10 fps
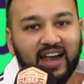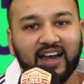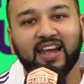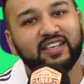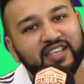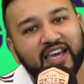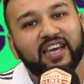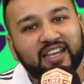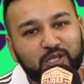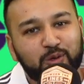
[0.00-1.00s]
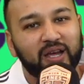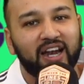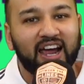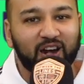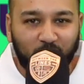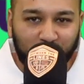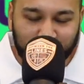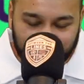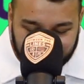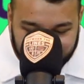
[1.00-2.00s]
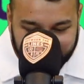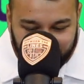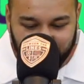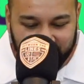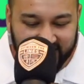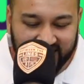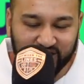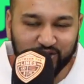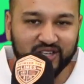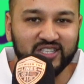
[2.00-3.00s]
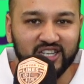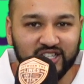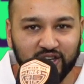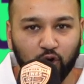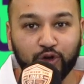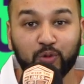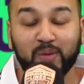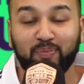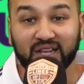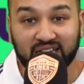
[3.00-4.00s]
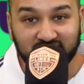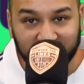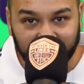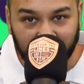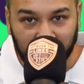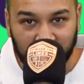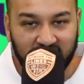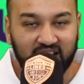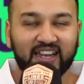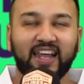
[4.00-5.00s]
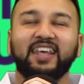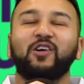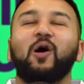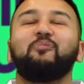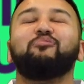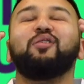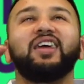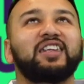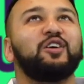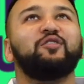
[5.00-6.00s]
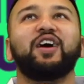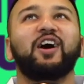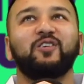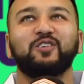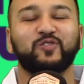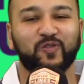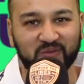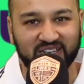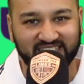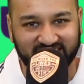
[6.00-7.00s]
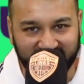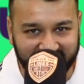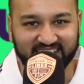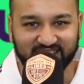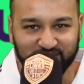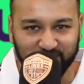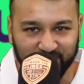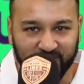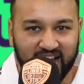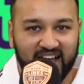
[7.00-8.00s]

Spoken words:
Let's get into it like last week. You'll be interested to, or you'll be pleased to know that there are plenty of howlers for me to get into.